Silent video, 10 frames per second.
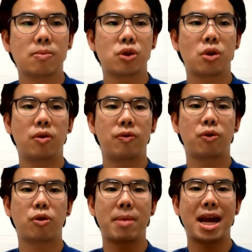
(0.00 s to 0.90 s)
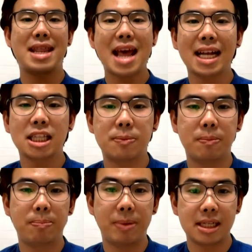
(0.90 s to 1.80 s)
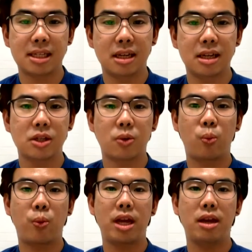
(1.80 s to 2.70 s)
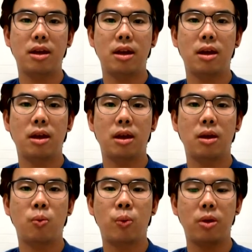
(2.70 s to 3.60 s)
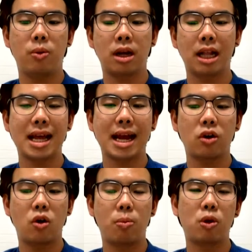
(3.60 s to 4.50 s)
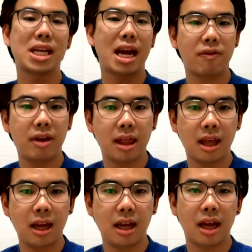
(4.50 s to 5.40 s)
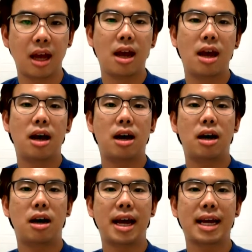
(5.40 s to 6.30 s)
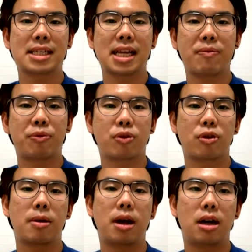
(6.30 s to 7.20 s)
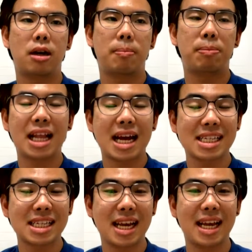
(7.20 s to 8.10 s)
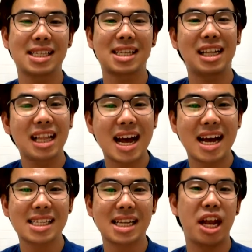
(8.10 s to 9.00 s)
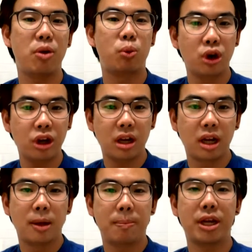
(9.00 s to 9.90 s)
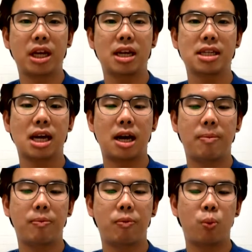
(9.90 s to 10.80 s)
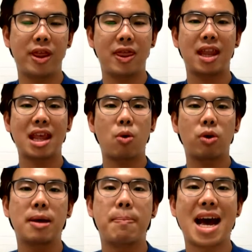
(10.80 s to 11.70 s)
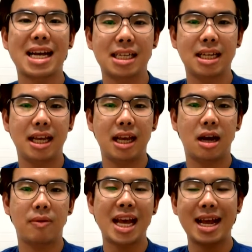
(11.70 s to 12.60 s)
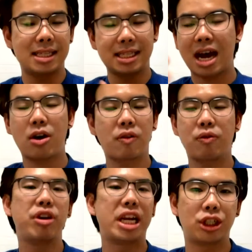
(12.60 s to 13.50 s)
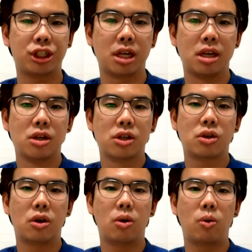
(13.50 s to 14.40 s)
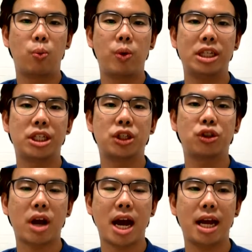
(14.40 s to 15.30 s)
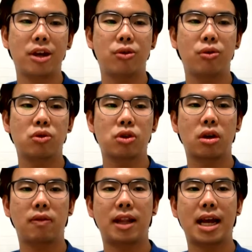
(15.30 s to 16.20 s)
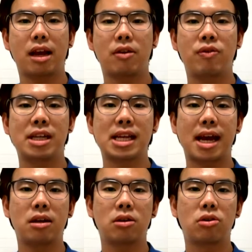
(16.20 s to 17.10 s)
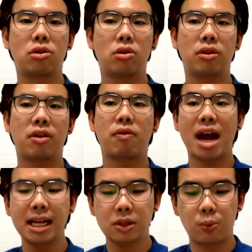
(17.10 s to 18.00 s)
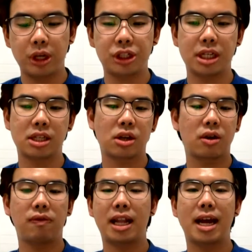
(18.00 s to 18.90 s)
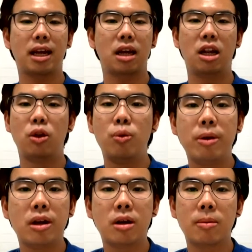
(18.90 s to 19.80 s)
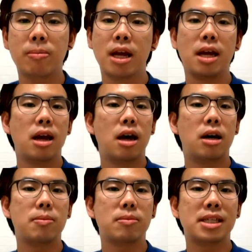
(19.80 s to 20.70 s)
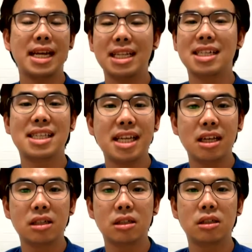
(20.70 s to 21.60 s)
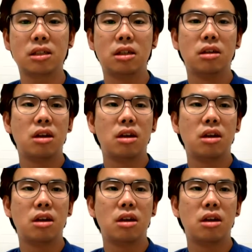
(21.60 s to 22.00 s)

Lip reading: So for my dad's business, we collect almost everything except for plastics, glass, and wood. Because within our capacity, that it's out of reach. So we just try to sort of like recycle the rest, which is sort of like aluminum, stainless steel,